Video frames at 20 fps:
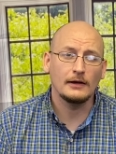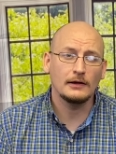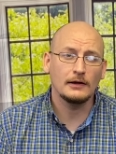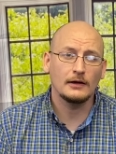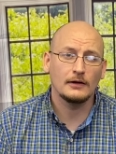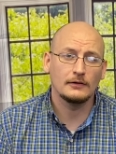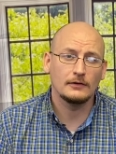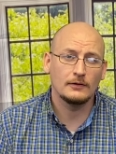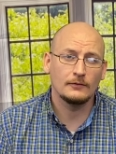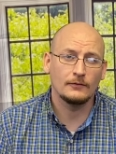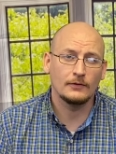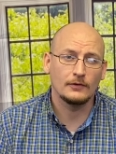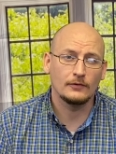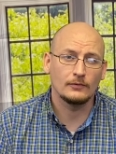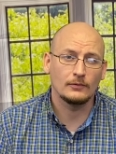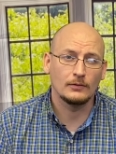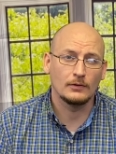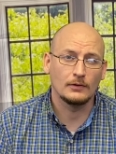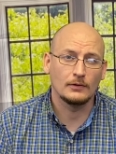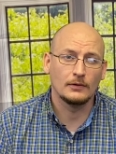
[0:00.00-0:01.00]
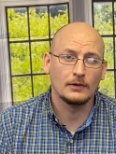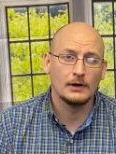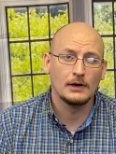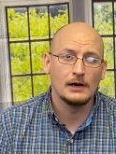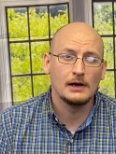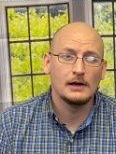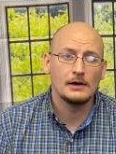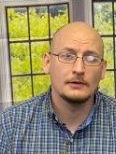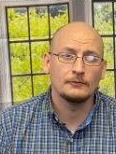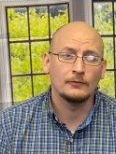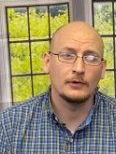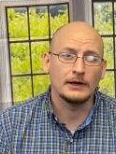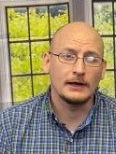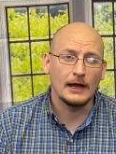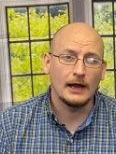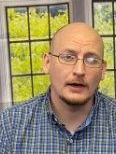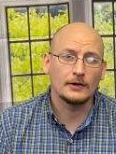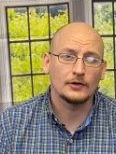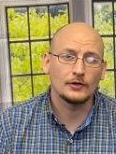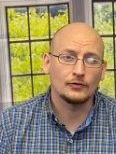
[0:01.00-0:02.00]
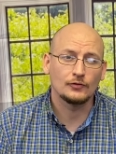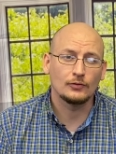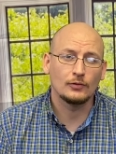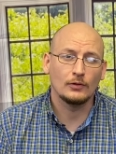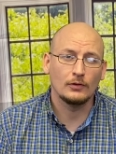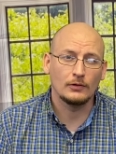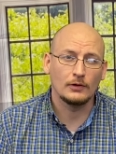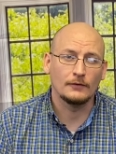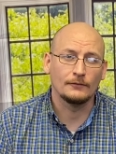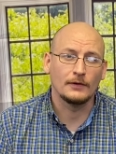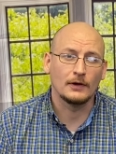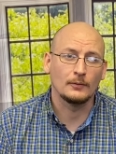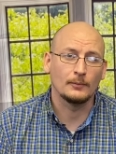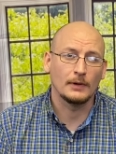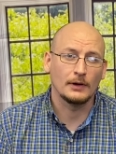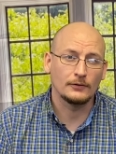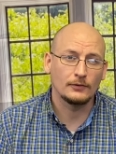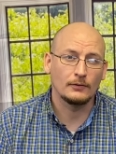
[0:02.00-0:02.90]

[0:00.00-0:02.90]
individual regain control of their mental